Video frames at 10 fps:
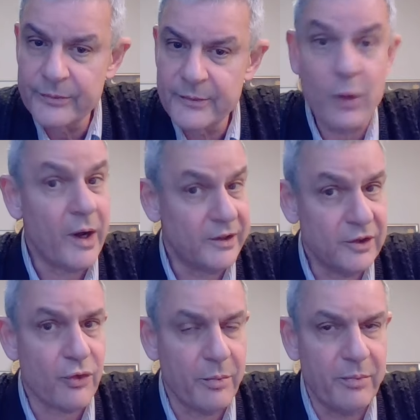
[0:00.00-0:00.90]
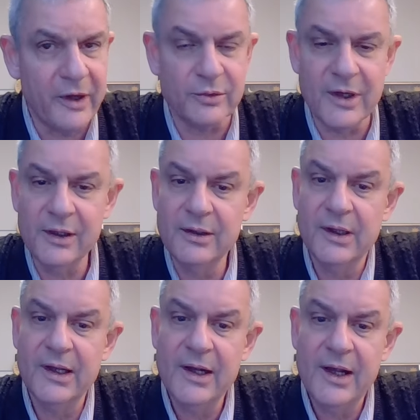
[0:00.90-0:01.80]
Quite a drop, by the way.
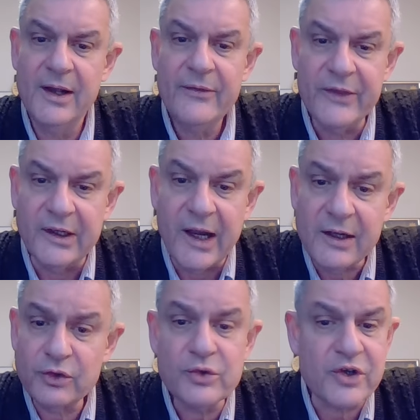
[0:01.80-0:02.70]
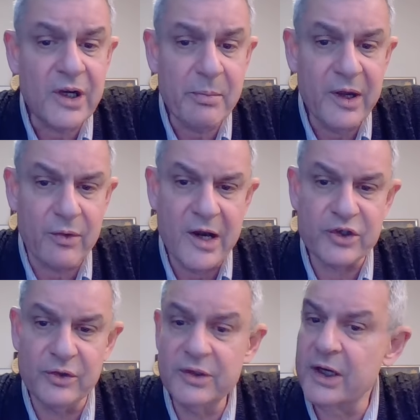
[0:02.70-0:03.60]
The debt to GDP
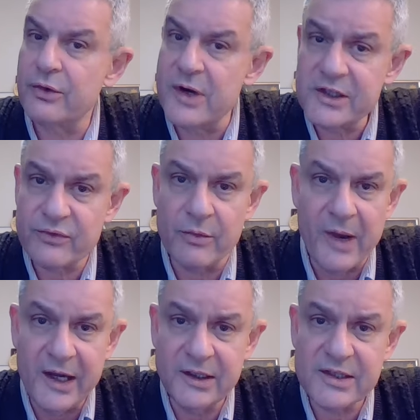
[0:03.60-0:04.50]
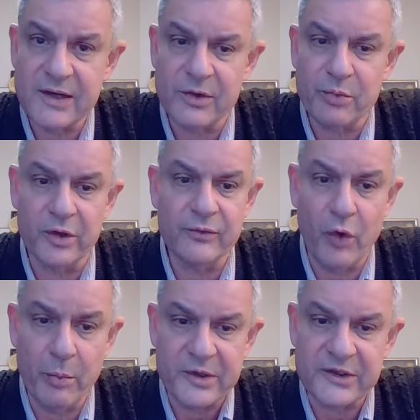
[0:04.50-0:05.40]
ratio decreased from
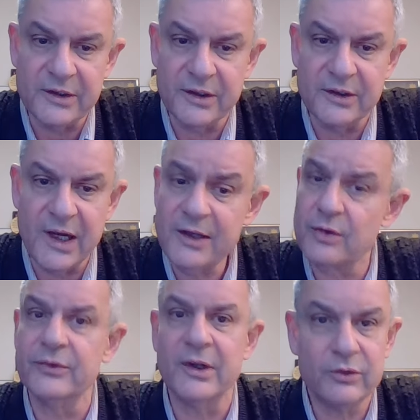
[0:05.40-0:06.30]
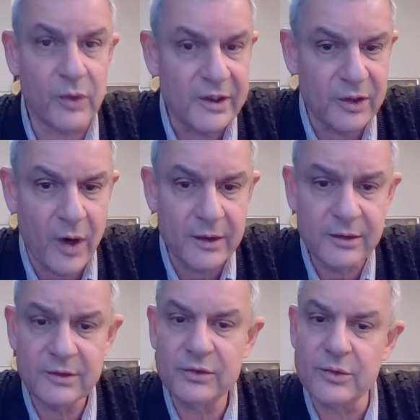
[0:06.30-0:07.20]
87.4% at the end of
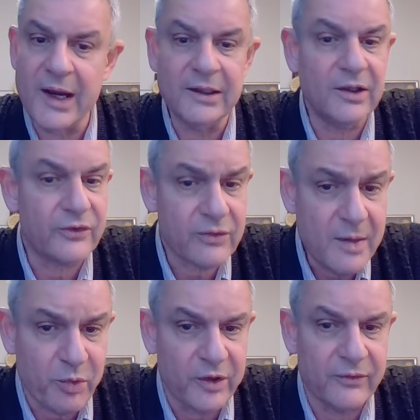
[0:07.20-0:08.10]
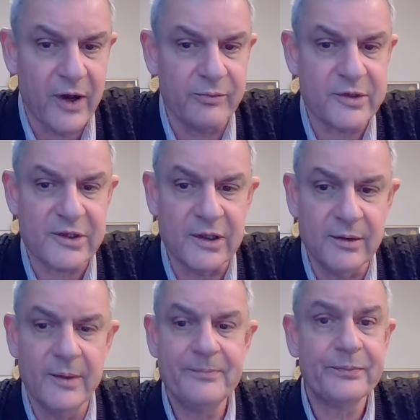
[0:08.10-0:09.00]
21 to 83.5%
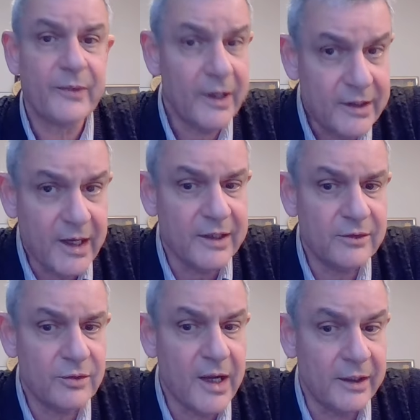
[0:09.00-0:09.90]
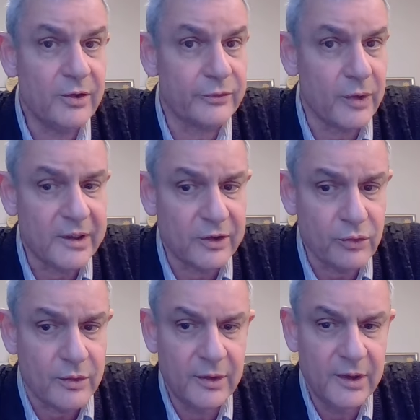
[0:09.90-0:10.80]
at the end of
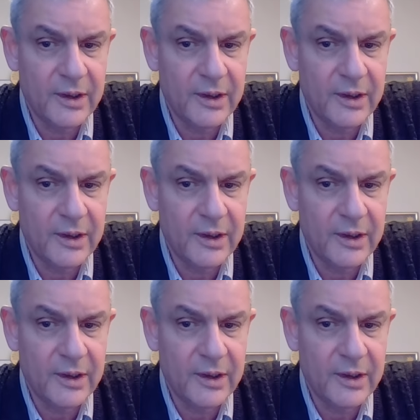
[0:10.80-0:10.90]
22.